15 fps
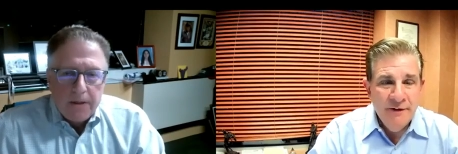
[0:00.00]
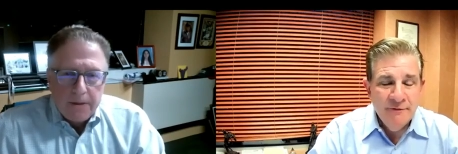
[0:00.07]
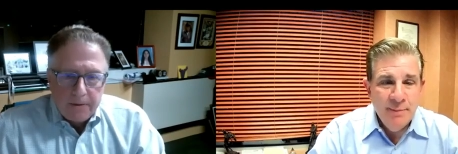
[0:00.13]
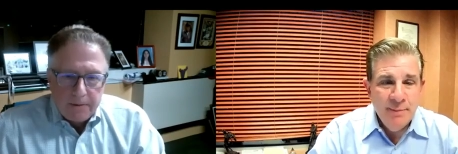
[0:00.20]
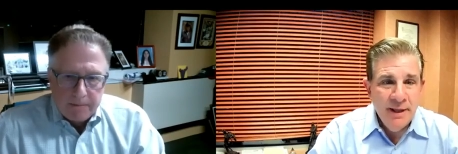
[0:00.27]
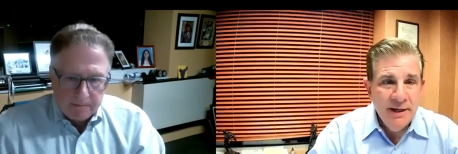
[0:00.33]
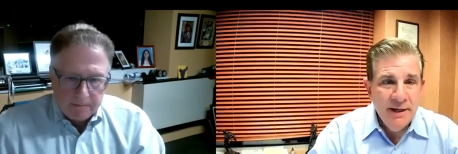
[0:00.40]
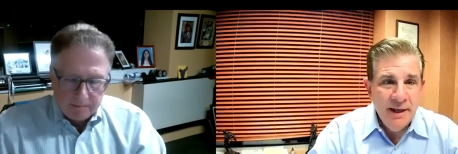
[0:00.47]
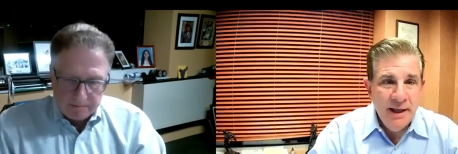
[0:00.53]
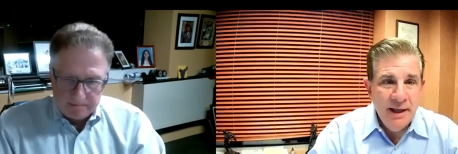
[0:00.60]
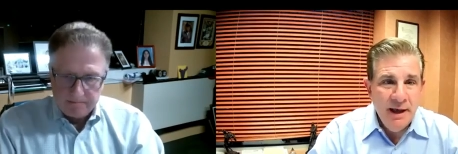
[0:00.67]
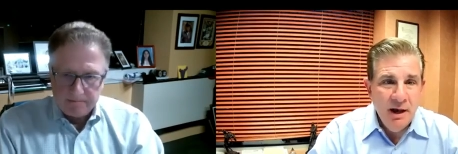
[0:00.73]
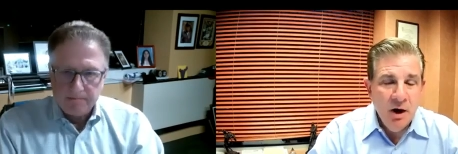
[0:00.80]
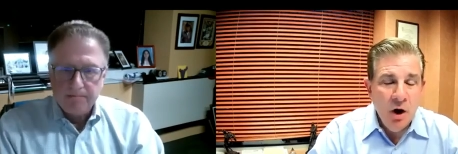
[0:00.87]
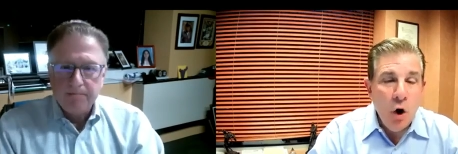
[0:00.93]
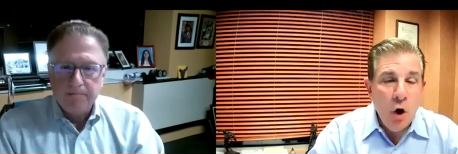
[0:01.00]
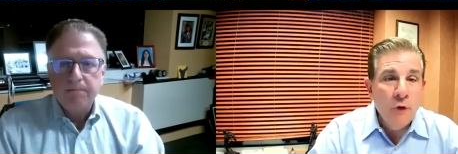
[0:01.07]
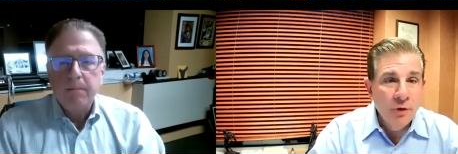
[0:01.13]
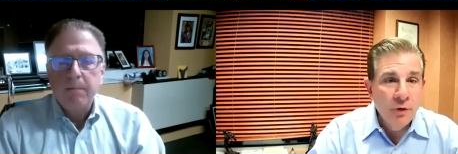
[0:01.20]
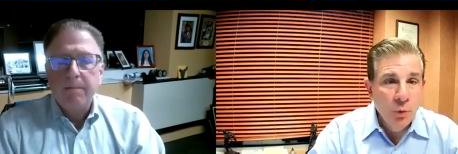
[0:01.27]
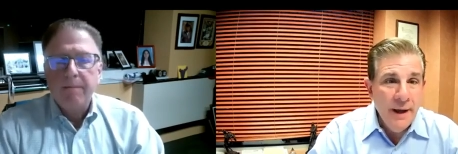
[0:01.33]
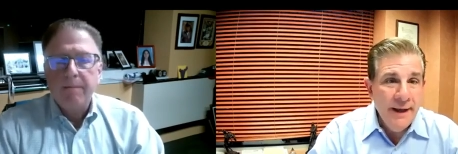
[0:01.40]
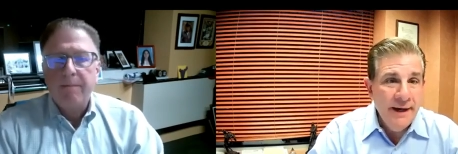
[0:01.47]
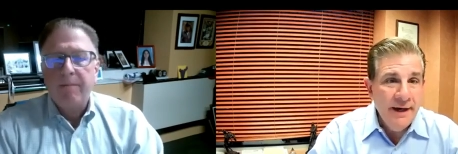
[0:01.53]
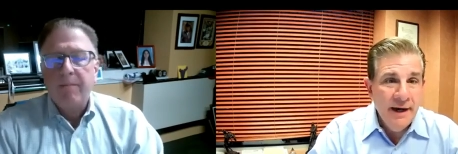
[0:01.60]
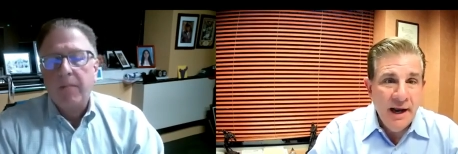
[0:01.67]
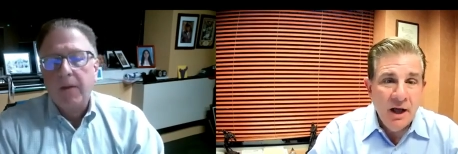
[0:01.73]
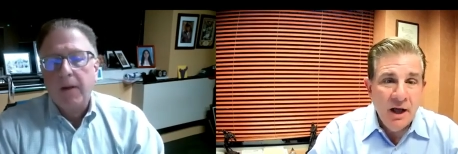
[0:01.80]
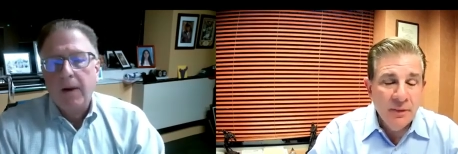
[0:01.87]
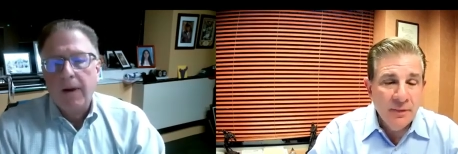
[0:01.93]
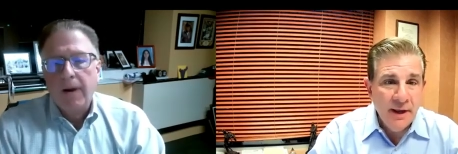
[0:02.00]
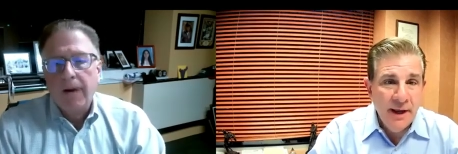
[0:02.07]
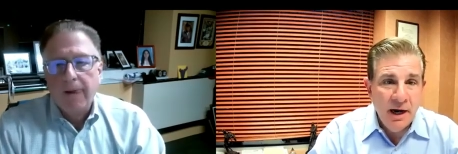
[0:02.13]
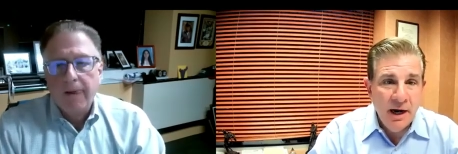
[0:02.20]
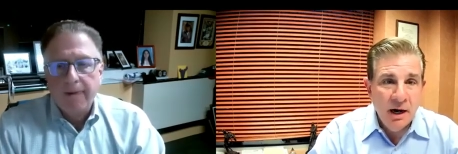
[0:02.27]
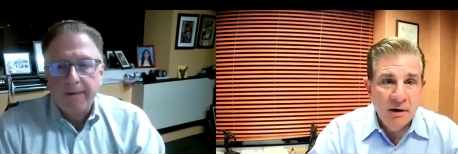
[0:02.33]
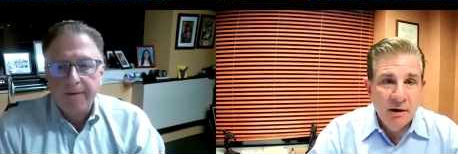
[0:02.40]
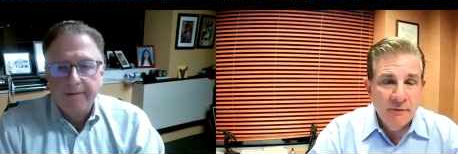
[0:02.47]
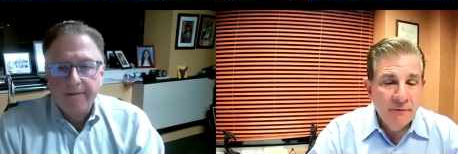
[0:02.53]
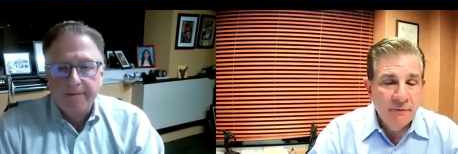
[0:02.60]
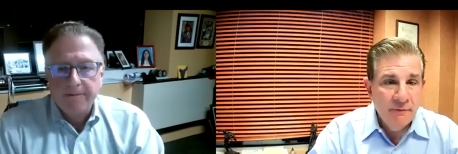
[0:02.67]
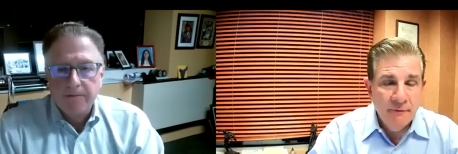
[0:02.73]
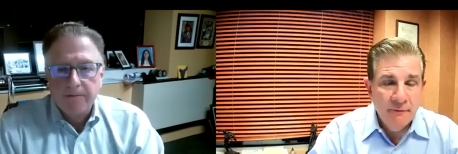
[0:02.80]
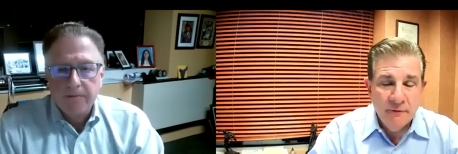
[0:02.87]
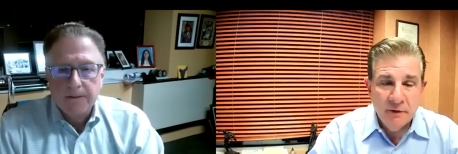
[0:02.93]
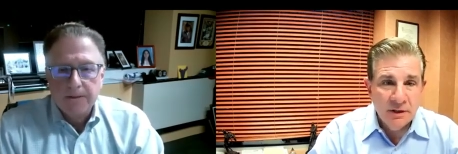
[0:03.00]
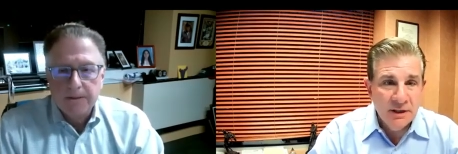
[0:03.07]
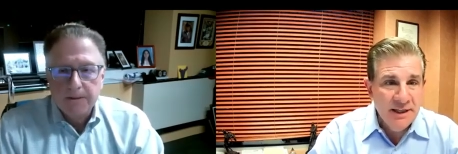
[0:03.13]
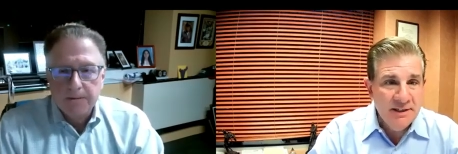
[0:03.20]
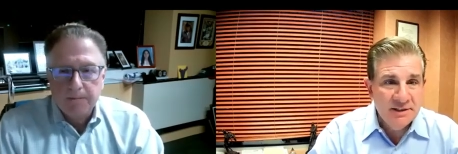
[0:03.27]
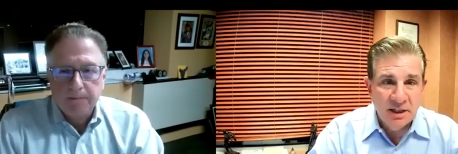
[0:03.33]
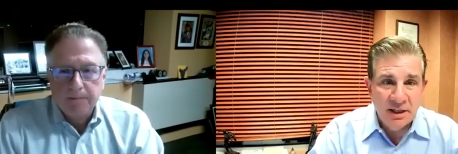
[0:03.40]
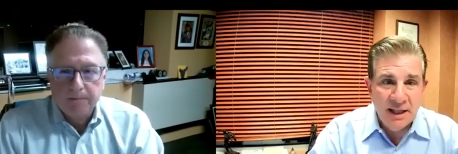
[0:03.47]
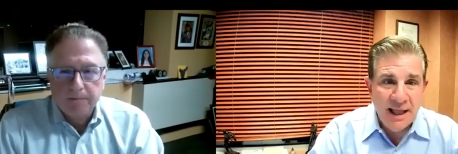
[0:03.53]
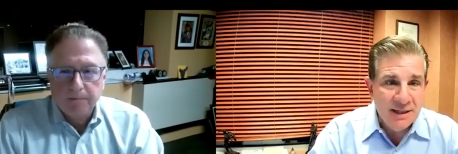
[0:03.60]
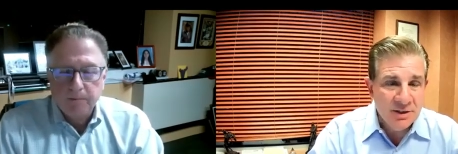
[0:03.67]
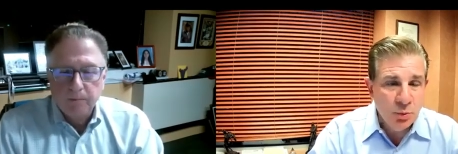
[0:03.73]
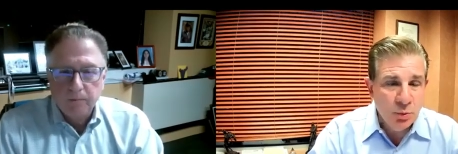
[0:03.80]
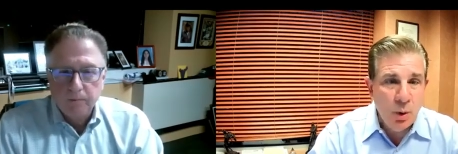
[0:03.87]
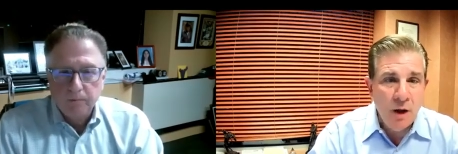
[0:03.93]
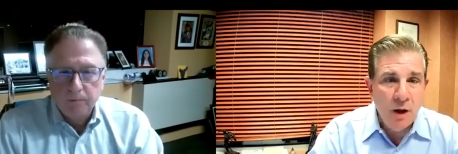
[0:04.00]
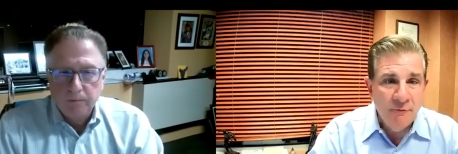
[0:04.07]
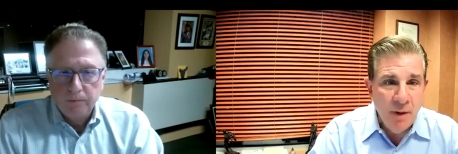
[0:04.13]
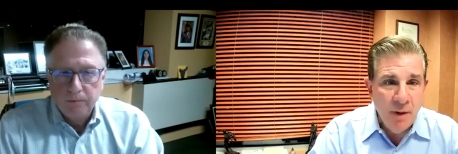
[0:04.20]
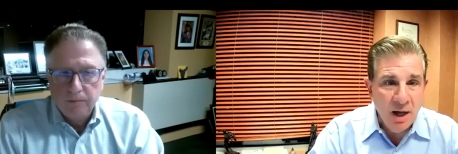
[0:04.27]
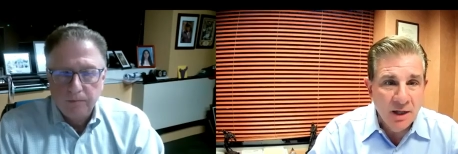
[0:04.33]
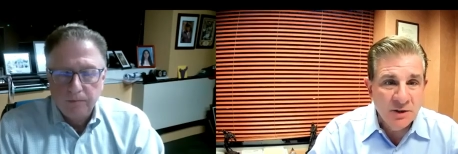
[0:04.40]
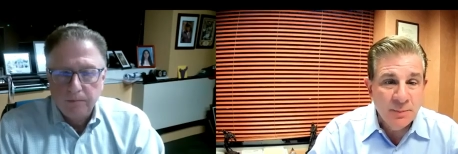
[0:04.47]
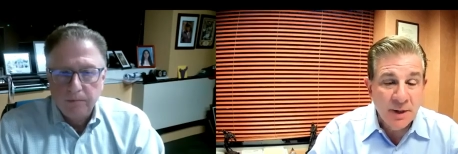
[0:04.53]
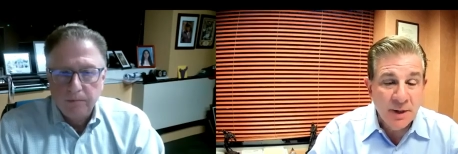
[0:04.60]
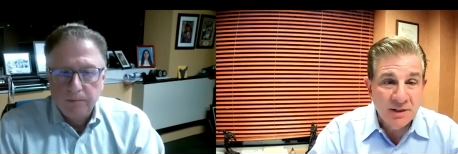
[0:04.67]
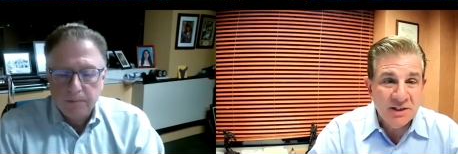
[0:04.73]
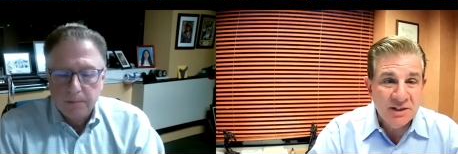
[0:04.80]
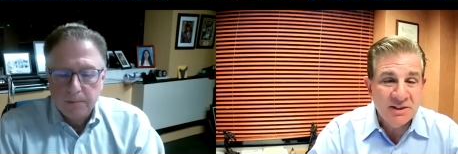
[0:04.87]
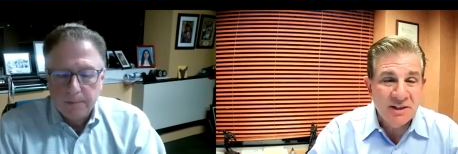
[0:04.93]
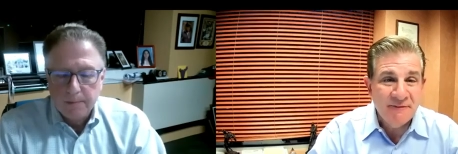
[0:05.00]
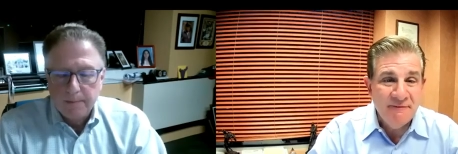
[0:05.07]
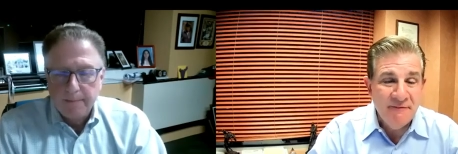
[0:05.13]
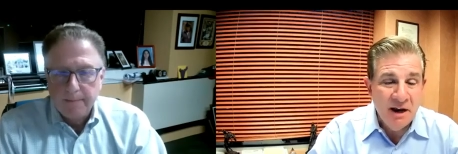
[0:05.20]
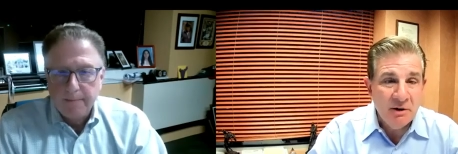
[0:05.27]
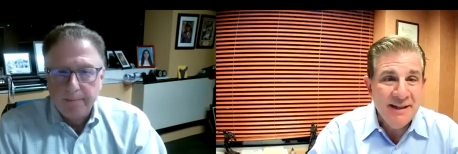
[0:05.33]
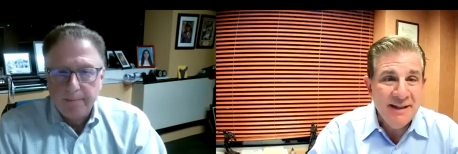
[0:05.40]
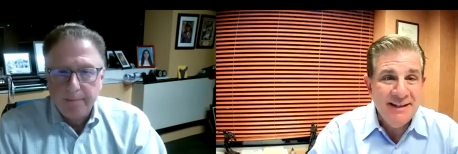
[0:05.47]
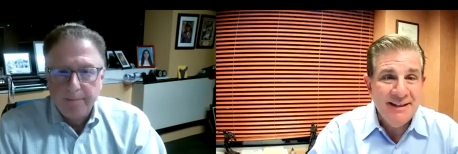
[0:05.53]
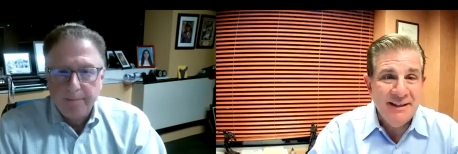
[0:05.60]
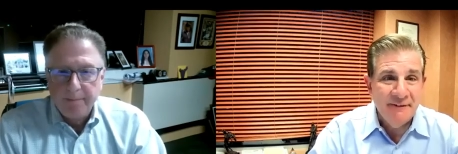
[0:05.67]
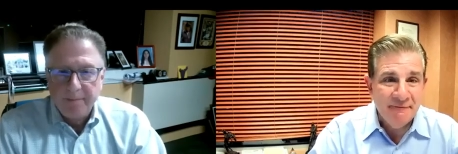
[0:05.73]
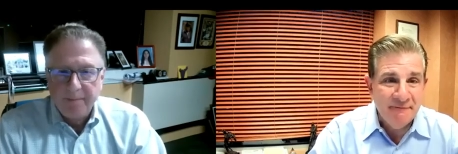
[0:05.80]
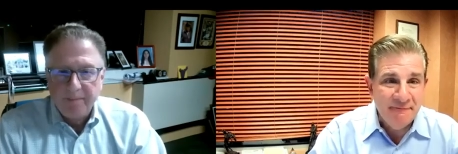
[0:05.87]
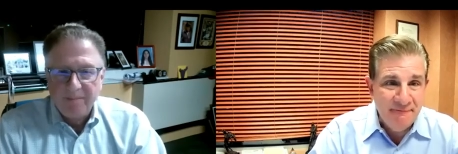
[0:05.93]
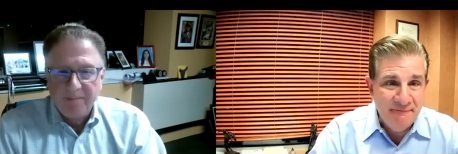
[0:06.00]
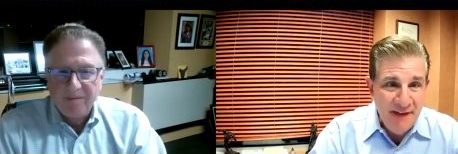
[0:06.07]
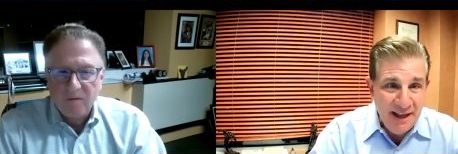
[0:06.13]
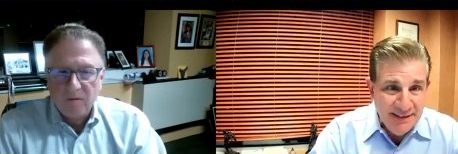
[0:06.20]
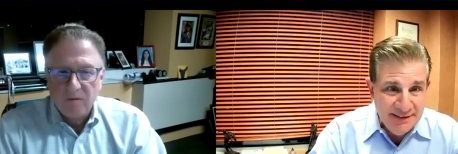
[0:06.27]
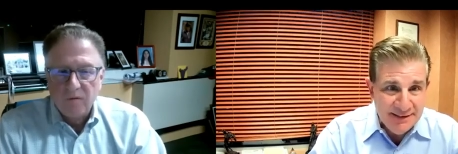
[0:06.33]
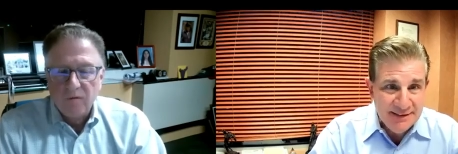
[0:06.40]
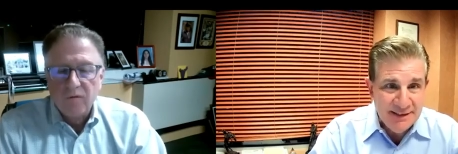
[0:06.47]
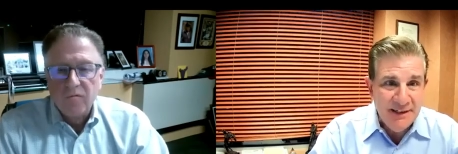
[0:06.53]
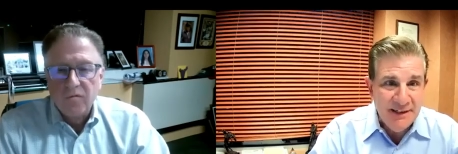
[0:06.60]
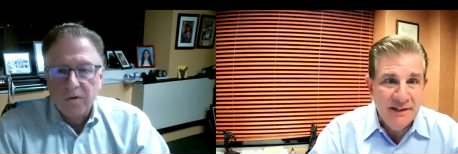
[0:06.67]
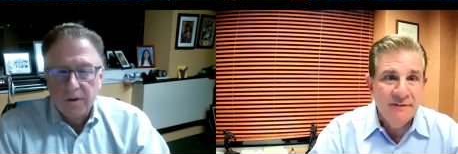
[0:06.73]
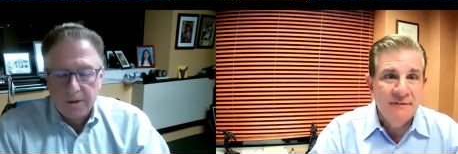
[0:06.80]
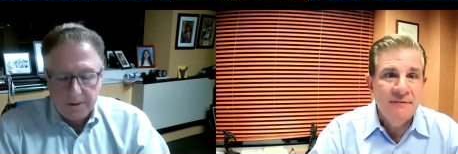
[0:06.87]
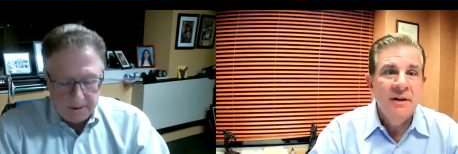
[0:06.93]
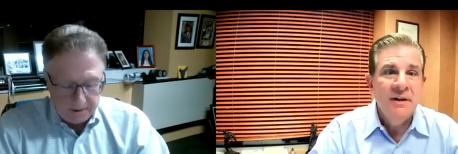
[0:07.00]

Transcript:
Speaker 1: have been uh, overweighted healthcare for at least the last 12 months because it's a very defensive